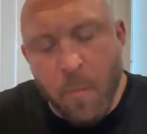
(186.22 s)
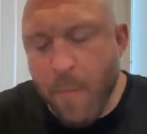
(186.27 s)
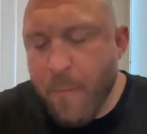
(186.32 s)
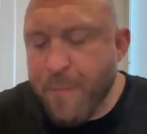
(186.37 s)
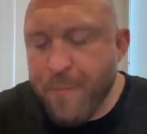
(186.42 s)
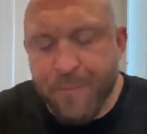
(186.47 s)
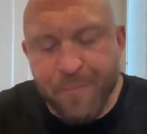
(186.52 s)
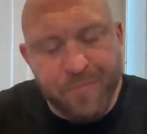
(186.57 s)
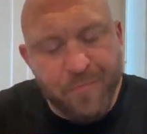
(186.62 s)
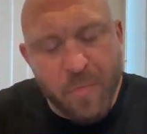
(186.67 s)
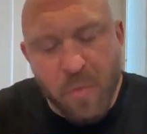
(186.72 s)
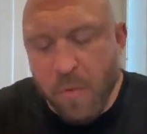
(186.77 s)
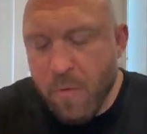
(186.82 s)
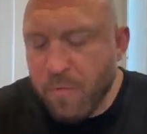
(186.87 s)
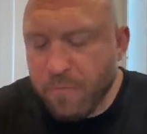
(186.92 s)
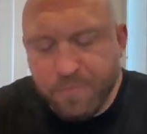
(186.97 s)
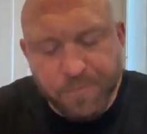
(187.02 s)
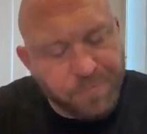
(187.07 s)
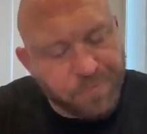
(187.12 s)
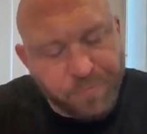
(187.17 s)
Mm.
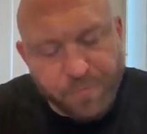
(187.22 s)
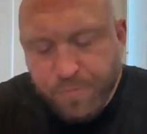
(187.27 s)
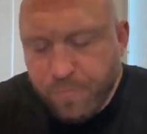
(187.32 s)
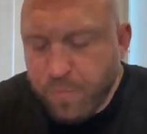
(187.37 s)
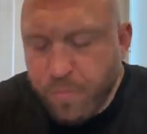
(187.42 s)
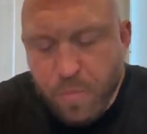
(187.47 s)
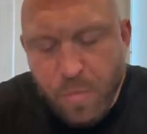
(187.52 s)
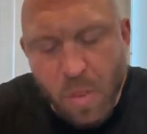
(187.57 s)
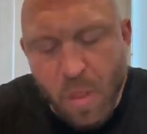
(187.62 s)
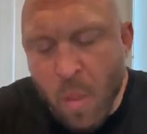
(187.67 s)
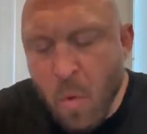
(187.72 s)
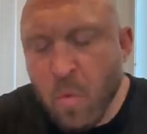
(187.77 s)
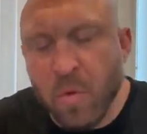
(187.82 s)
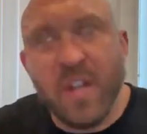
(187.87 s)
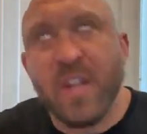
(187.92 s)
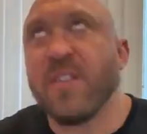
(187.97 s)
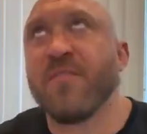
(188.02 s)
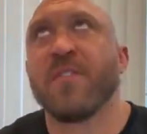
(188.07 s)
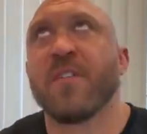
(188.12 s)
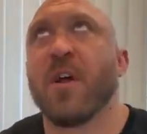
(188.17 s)

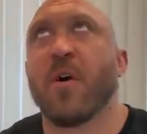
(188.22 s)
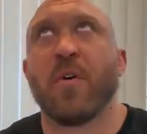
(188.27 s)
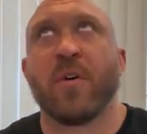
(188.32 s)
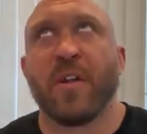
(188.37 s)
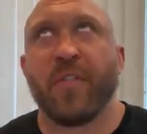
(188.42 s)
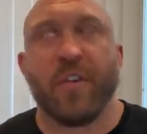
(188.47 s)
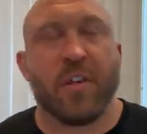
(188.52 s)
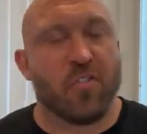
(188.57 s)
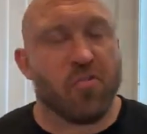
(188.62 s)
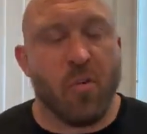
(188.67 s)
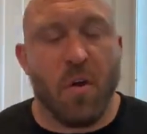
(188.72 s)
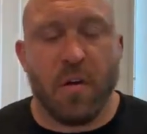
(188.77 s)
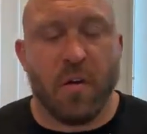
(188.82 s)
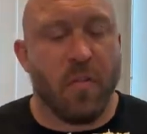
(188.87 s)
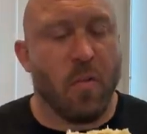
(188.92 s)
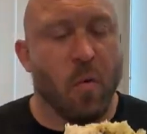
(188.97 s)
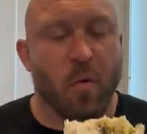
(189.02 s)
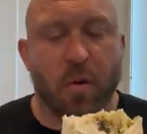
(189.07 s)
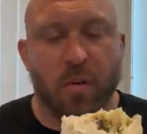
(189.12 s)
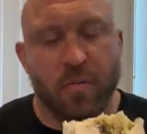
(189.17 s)
Wouldn't even know anything's wrong
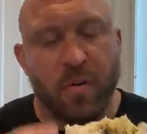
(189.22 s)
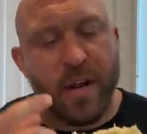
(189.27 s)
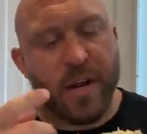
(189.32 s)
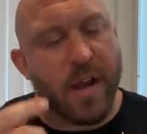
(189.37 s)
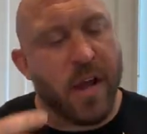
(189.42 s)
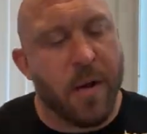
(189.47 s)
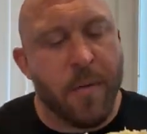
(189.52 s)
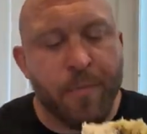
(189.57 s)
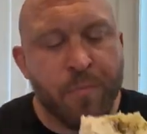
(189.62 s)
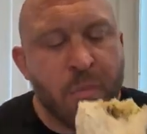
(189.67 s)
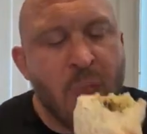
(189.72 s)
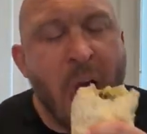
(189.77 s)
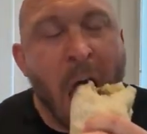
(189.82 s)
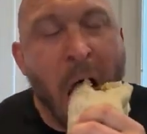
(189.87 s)
in the world right now.